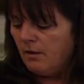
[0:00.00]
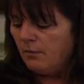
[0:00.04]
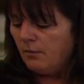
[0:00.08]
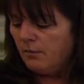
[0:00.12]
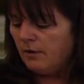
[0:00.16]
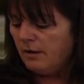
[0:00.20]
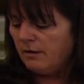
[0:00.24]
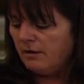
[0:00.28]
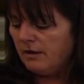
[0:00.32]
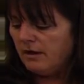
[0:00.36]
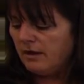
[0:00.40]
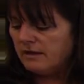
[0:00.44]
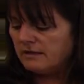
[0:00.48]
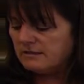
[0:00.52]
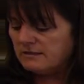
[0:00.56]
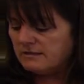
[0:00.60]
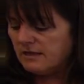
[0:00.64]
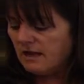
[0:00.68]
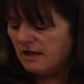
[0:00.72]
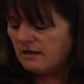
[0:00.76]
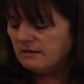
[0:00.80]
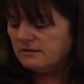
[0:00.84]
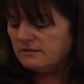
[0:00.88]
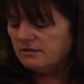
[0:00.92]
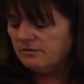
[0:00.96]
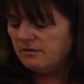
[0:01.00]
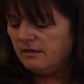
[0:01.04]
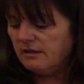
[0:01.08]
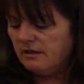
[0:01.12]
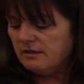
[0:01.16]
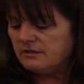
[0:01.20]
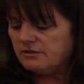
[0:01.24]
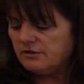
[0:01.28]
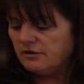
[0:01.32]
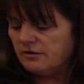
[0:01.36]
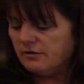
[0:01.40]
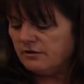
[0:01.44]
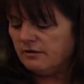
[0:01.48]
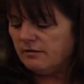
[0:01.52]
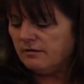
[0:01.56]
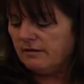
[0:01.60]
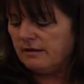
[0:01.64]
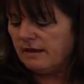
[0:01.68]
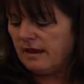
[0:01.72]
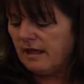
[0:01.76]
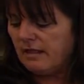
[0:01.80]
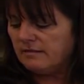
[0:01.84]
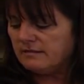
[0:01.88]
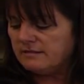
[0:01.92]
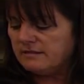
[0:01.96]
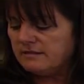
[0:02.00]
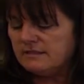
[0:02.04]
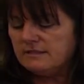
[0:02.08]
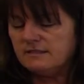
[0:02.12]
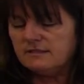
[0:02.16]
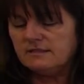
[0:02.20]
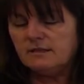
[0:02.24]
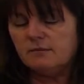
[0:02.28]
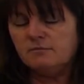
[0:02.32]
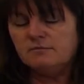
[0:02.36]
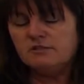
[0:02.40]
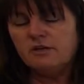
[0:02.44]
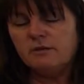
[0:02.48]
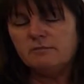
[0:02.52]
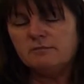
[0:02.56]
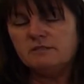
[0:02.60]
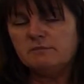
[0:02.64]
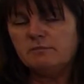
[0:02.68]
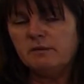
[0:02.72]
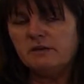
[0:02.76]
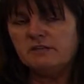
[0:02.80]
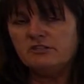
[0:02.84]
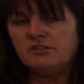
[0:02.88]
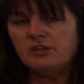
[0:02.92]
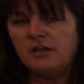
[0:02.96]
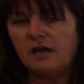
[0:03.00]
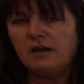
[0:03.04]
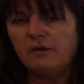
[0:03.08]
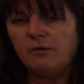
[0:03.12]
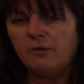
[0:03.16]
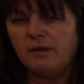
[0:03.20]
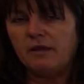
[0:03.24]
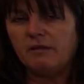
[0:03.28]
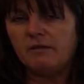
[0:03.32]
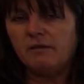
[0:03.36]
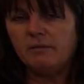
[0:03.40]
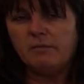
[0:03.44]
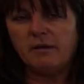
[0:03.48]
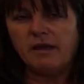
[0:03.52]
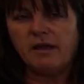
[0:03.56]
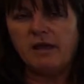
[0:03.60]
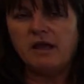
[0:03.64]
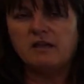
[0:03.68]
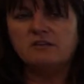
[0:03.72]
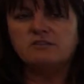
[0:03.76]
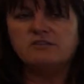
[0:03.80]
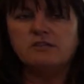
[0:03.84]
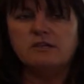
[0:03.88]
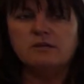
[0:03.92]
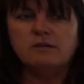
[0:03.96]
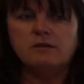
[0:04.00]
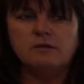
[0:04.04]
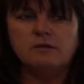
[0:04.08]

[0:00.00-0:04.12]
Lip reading: We conduct the internal analysis sometimes by shadowing, by actually